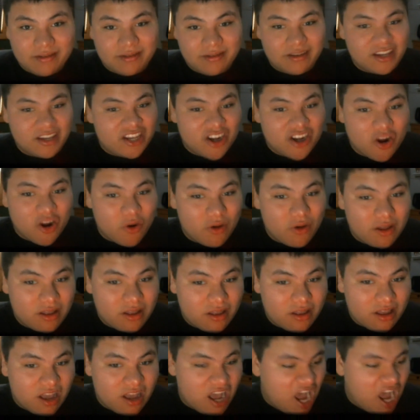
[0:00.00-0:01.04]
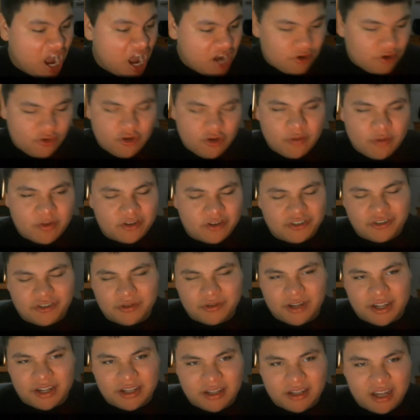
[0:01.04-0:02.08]
You know, I don't know about you
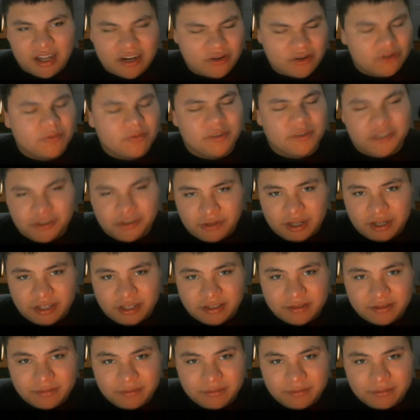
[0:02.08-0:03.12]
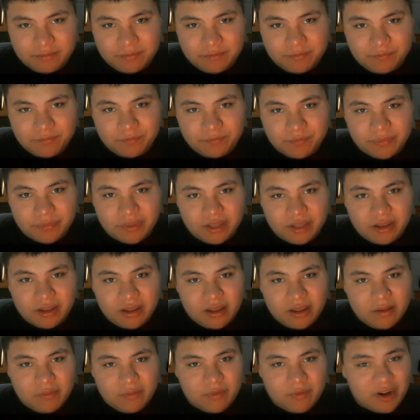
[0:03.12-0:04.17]
guys. I don't know about you guys.
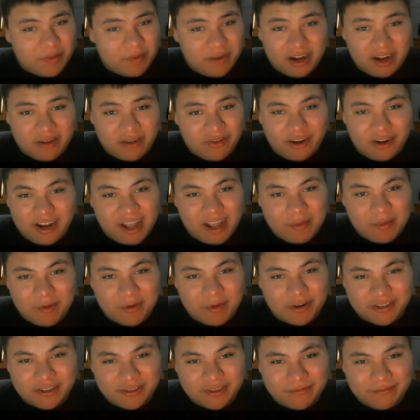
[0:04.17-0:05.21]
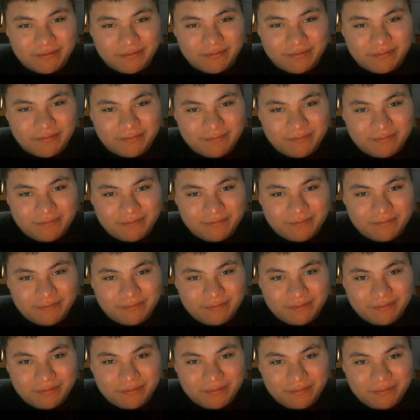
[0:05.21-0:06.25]
But I'm not a very happy person.
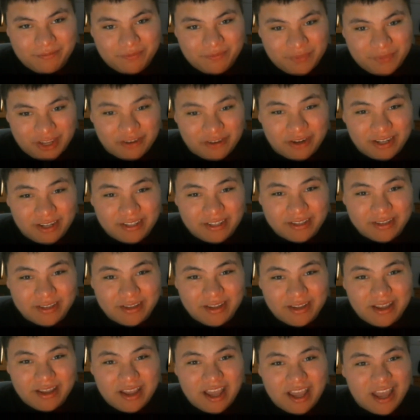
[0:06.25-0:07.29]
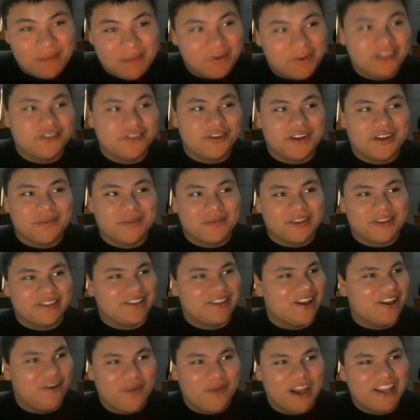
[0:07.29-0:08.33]
Alright? And my dream is to
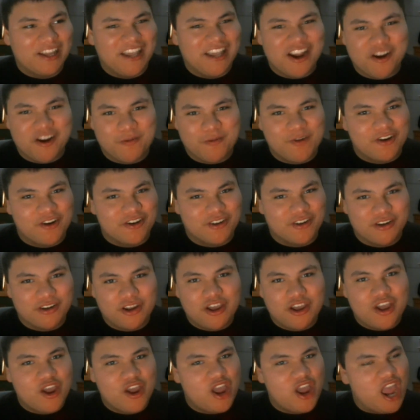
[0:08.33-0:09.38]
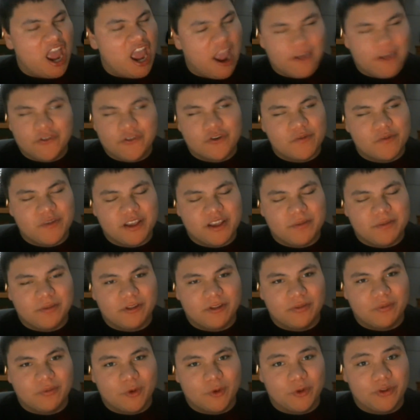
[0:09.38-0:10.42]
help. I care about other
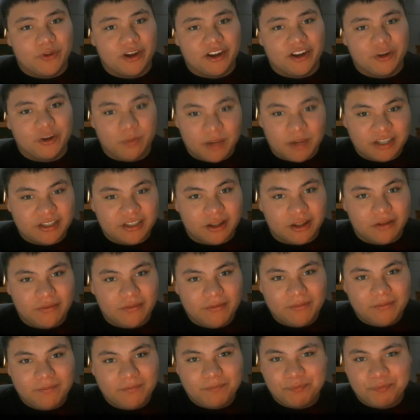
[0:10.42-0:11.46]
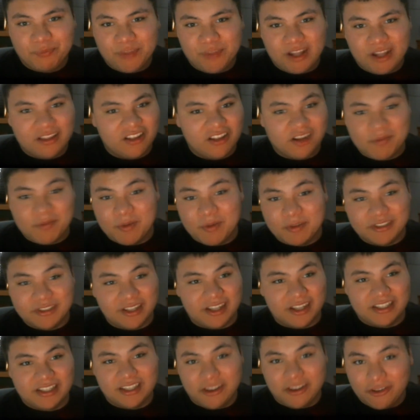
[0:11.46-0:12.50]
people more than I do myself. A lot of people say
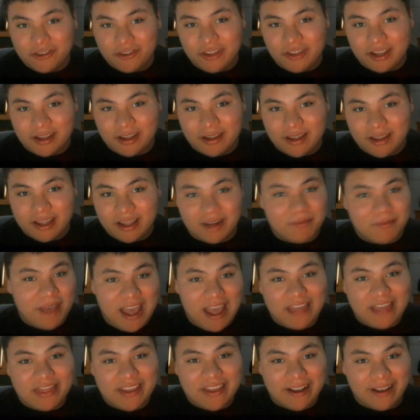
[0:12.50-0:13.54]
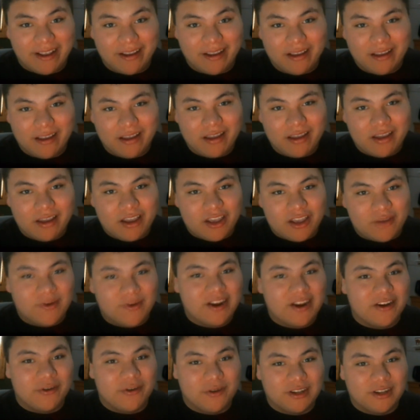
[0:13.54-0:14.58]
that's a good thing and a bad thing. You want
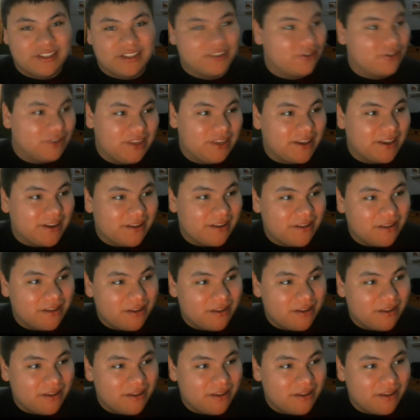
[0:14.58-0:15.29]
to know why it's a good thing?